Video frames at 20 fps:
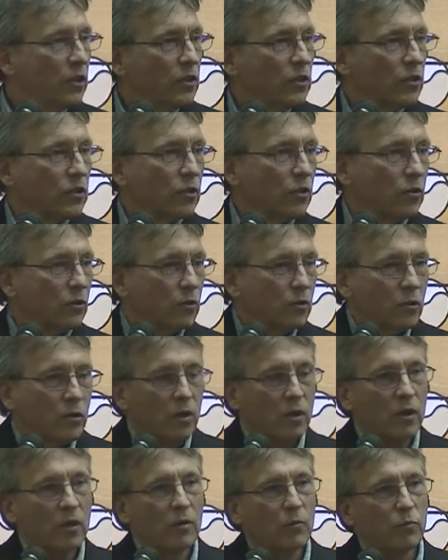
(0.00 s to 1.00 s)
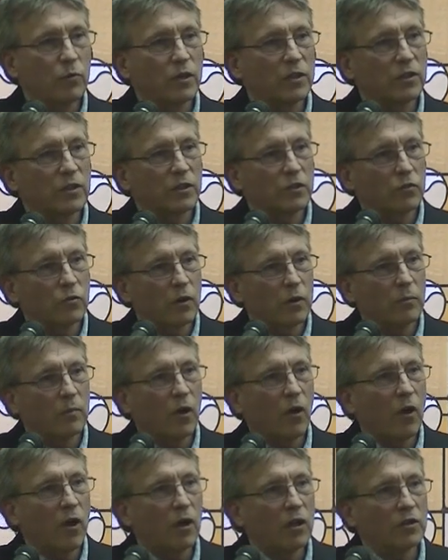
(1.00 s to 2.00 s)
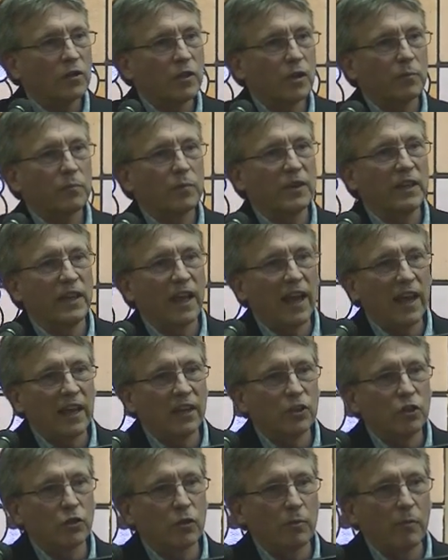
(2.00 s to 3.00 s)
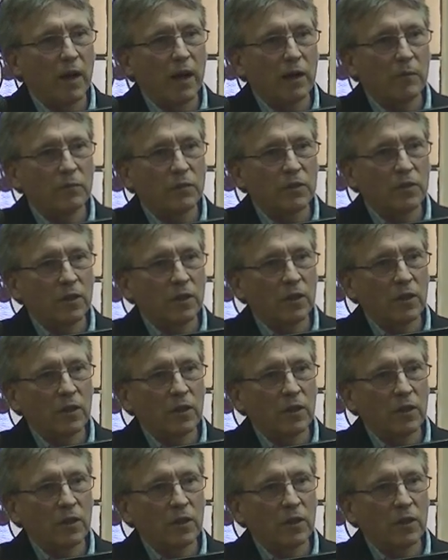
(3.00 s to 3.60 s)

So President Trump hauls up the angel moms,